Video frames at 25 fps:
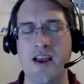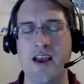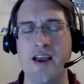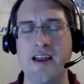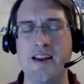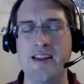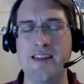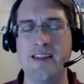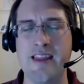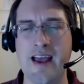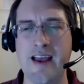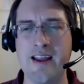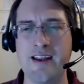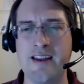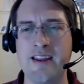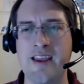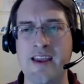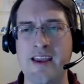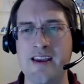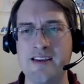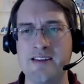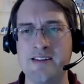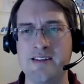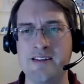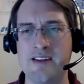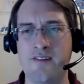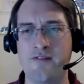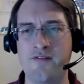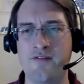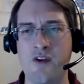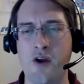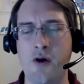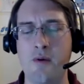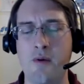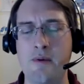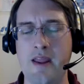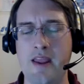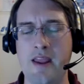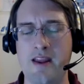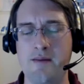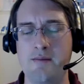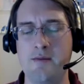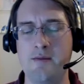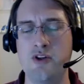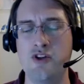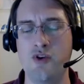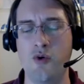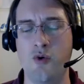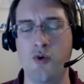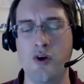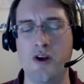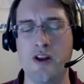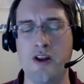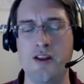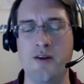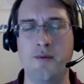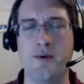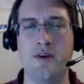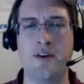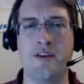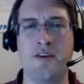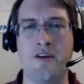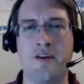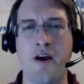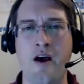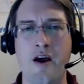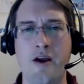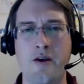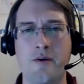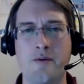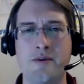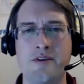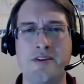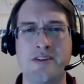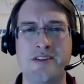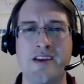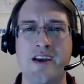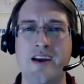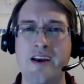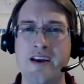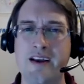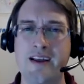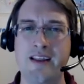And in that case, if nobody had a majority and went to Congress,